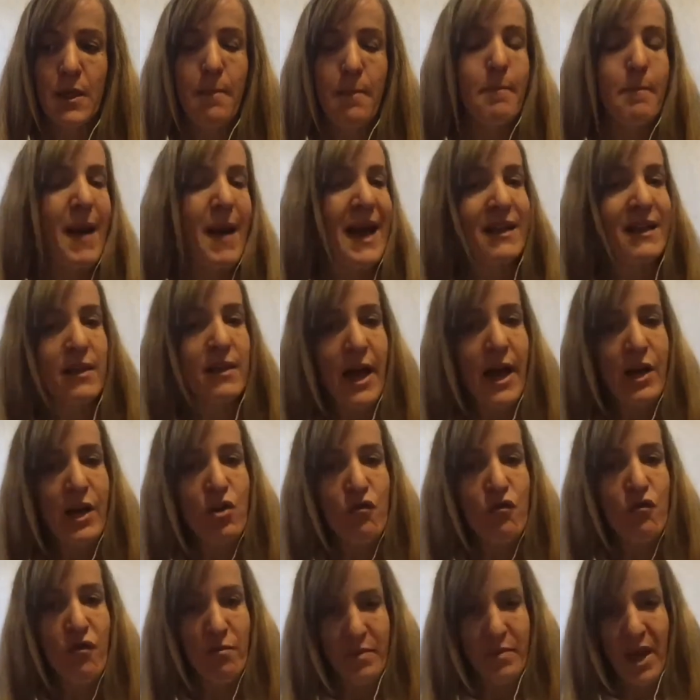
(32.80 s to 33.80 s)

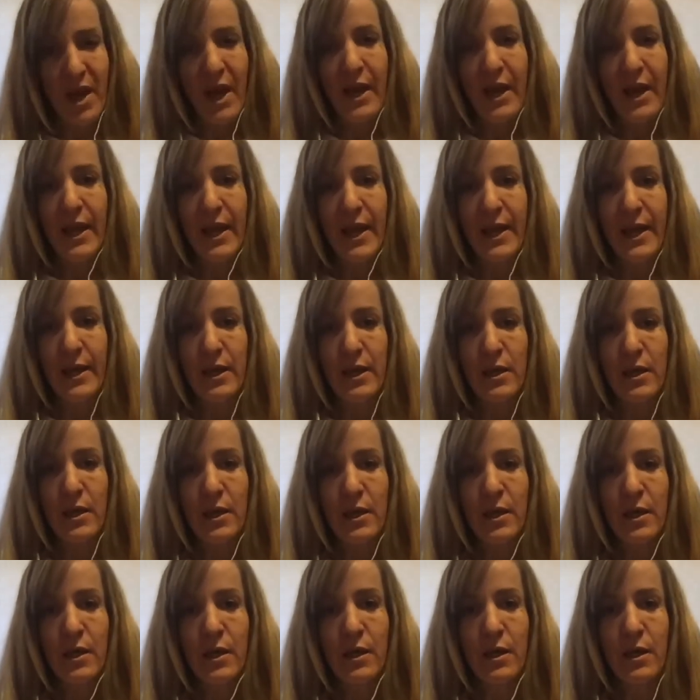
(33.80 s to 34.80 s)
backlash from dieting.
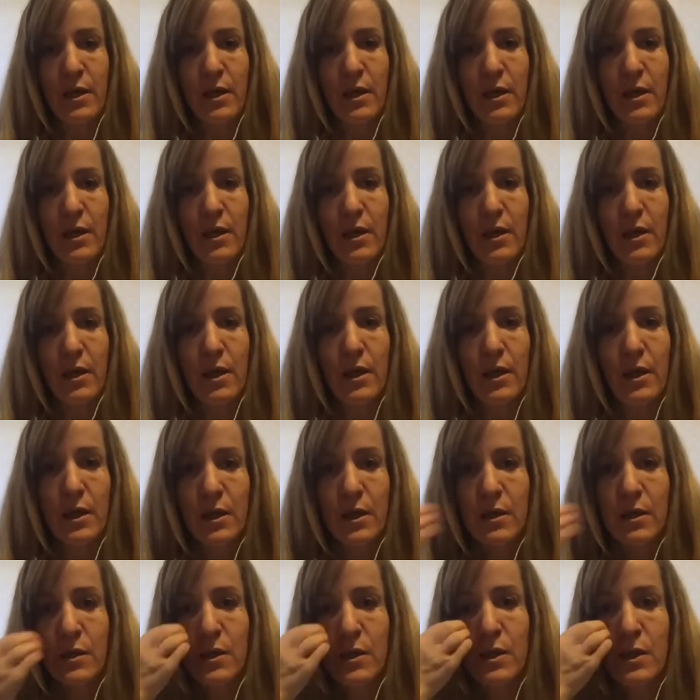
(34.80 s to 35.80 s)

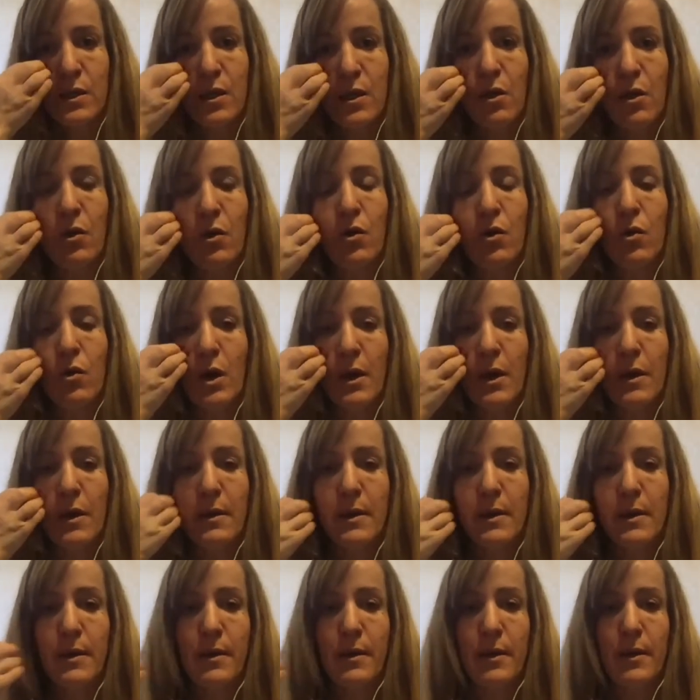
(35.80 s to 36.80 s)
So
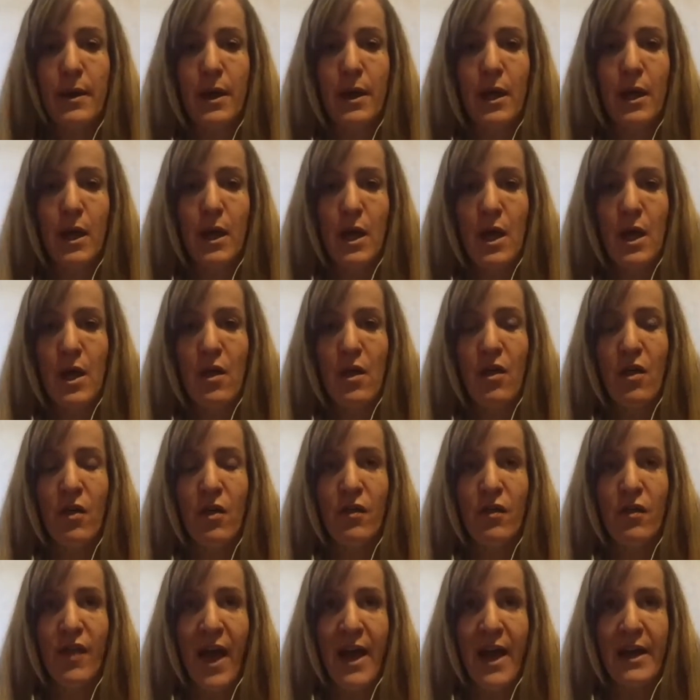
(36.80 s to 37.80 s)

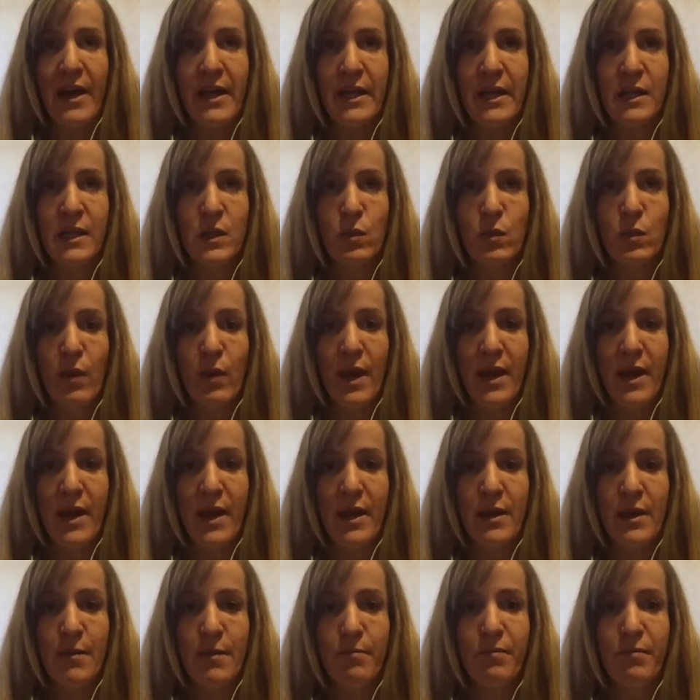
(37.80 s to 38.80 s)
that is
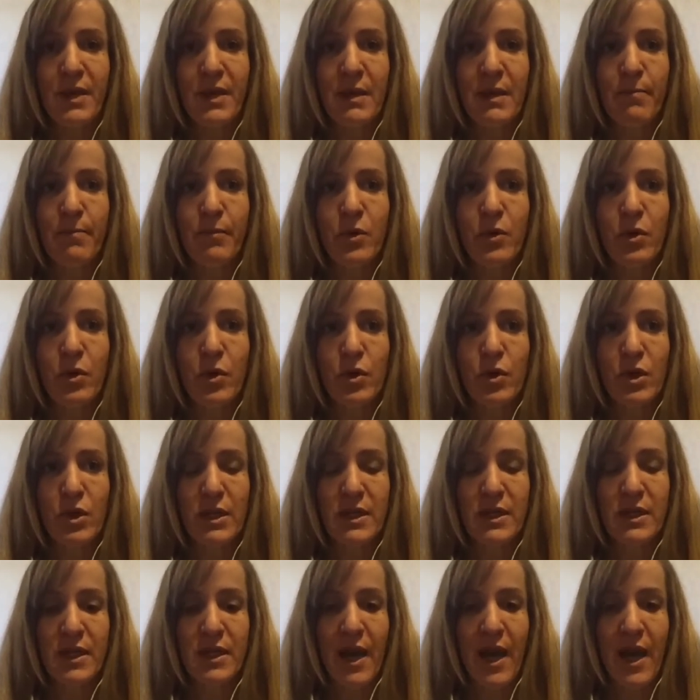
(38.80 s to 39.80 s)
when people
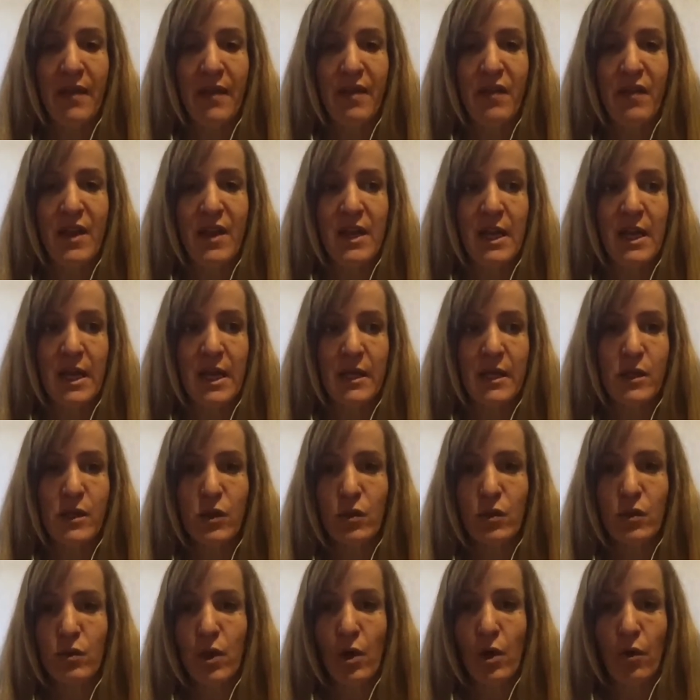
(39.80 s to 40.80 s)
decide that they need
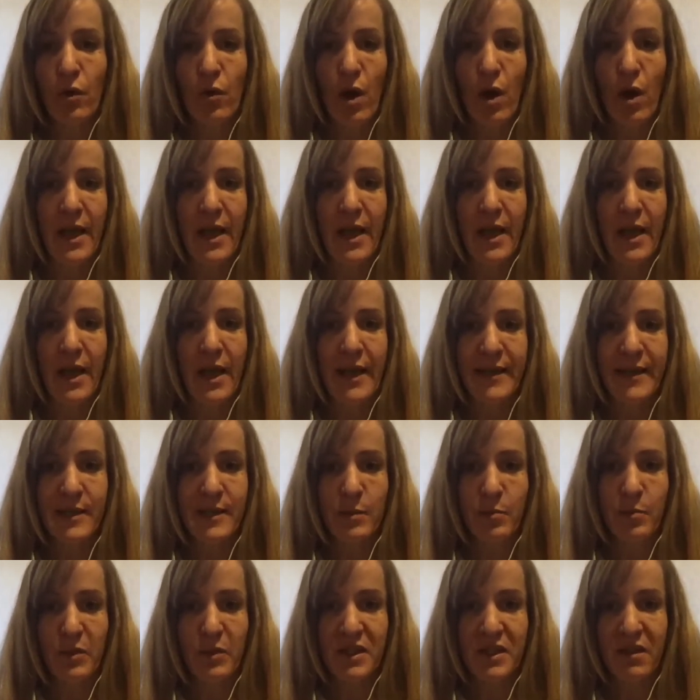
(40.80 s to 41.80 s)
to go on a
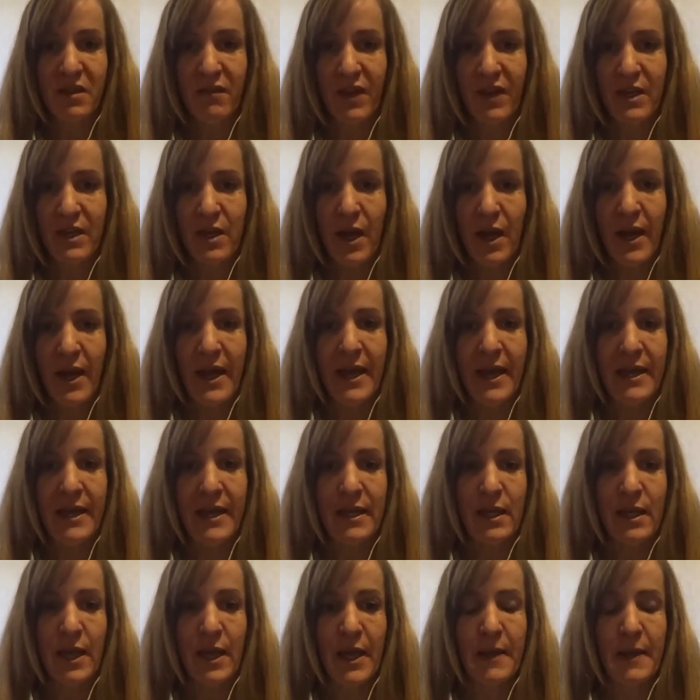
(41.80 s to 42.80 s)
specific
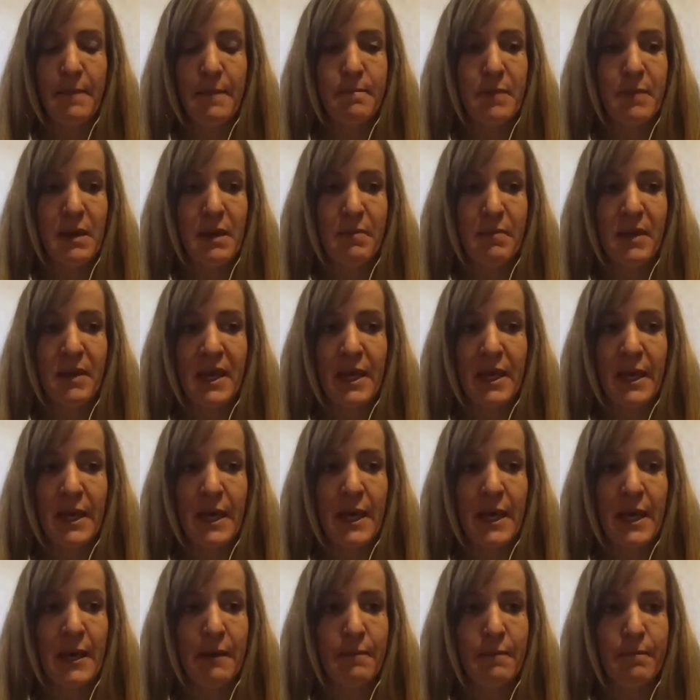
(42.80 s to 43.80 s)
diet. Like maybe
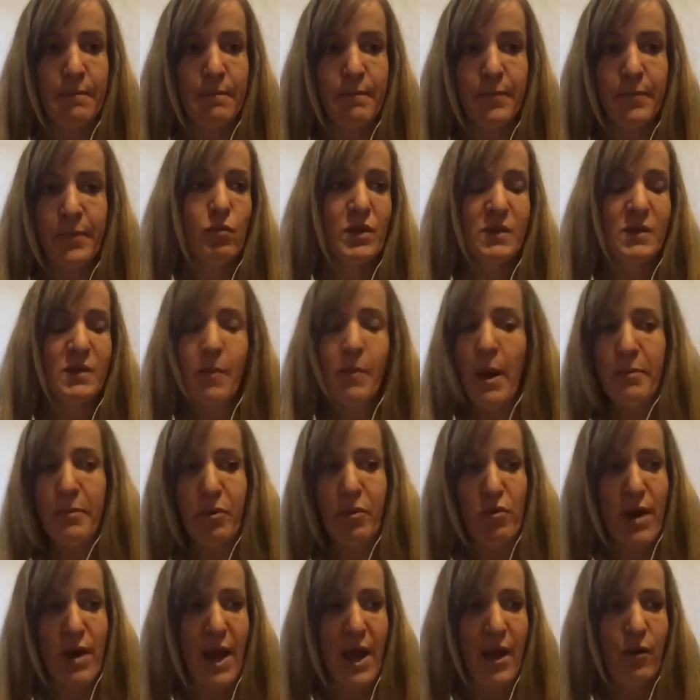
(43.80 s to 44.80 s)
what's
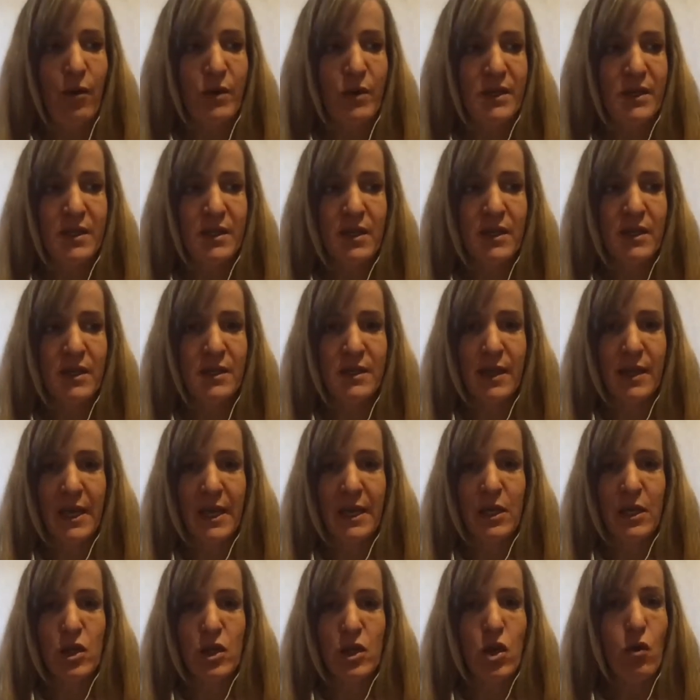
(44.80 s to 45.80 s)
popular now is
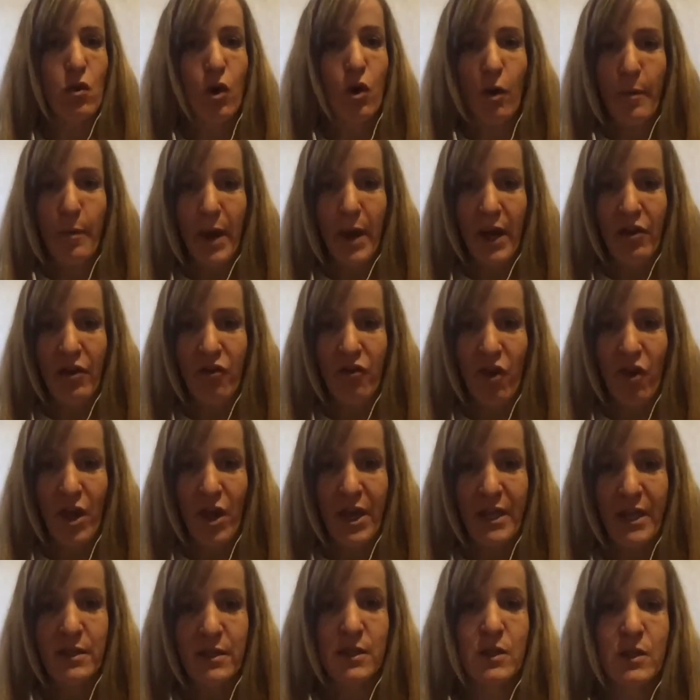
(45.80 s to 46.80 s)
like no
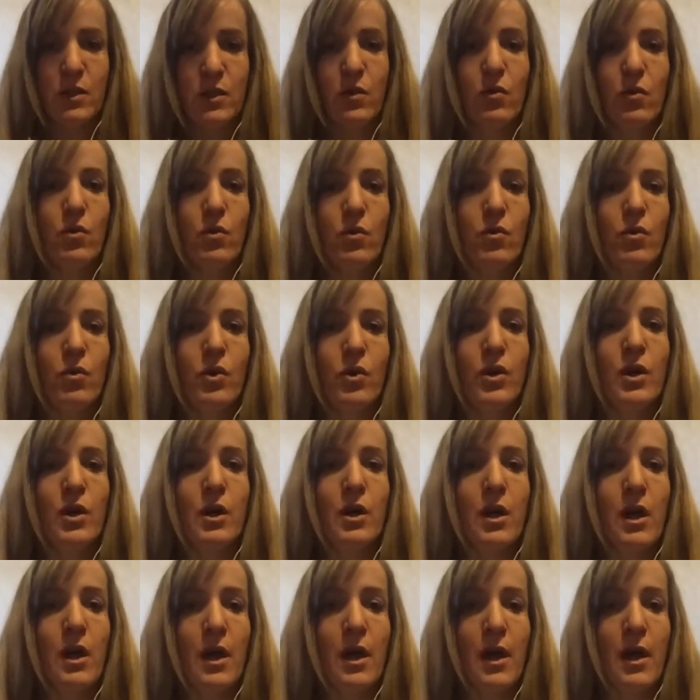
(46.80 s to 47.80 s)
carbohydrates,
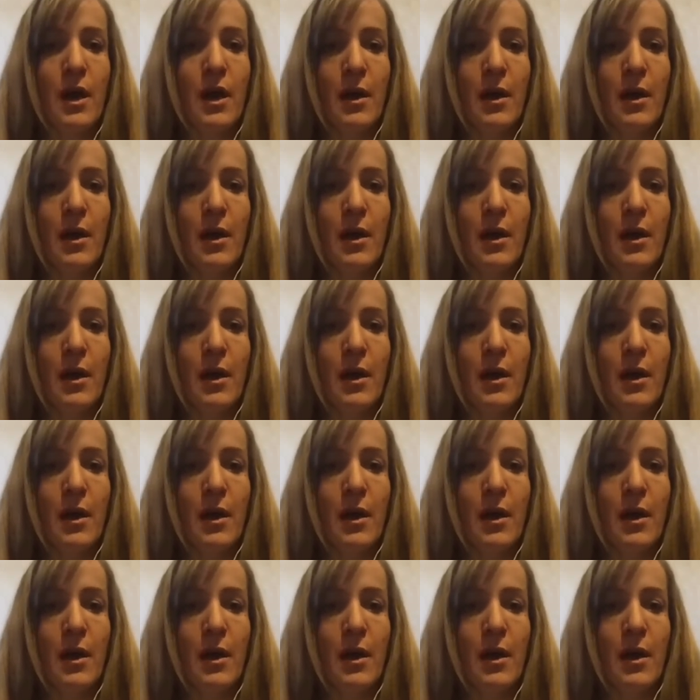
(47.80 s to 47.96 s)
or